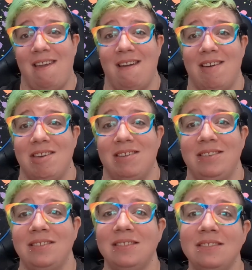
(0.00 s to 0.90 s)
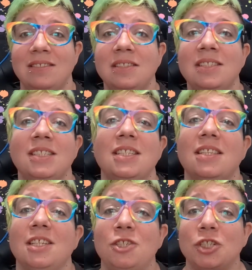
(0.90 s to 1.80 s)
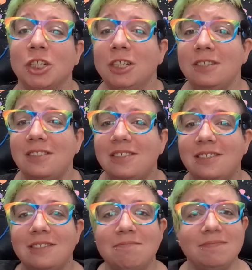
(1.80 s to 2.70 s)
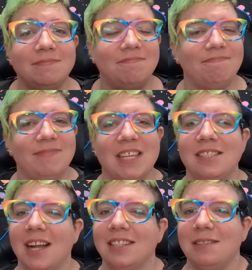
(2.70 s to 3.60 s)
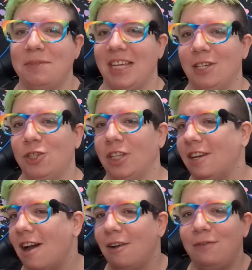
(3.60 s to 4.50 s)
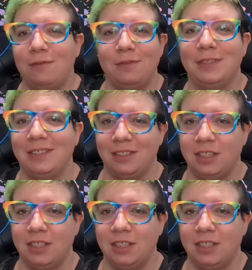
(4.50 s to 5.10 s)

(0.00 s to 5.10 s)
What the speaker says: and the shirt is not substantial enough